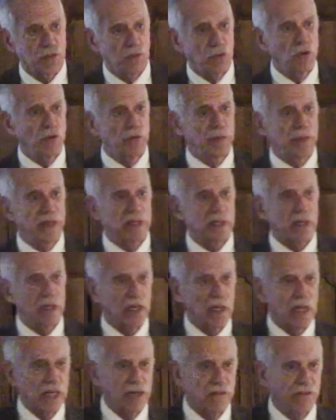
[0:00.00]
movement and a
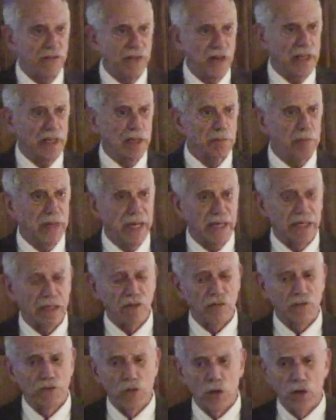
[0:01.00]
lot of fighting back
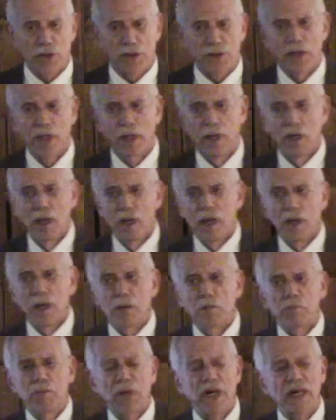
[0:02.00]
and forth,
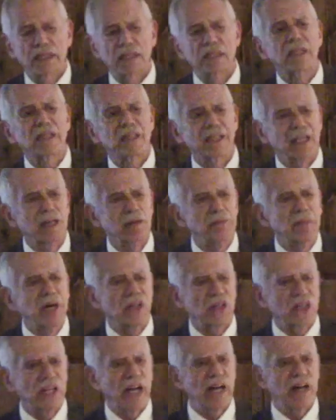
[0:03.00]
but that
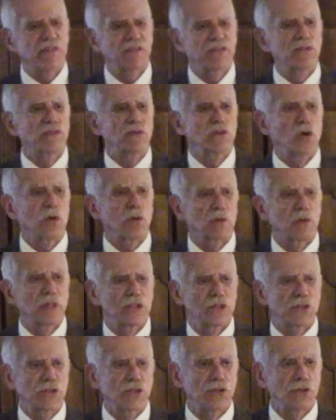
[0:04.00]
about half of
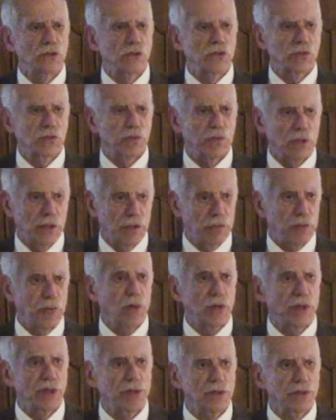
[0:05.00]
Norway's Jews were
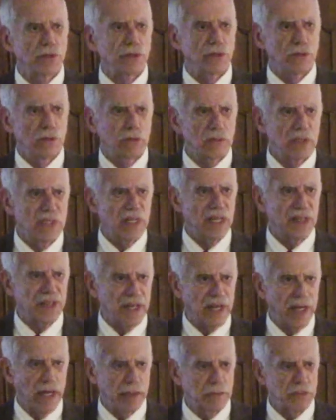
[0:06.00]
deported to death
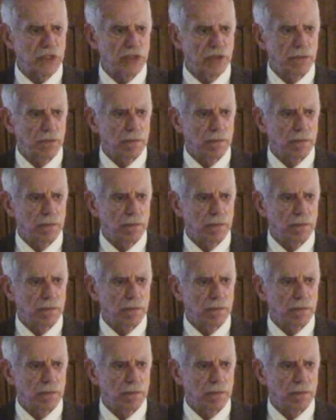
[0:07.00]
camps.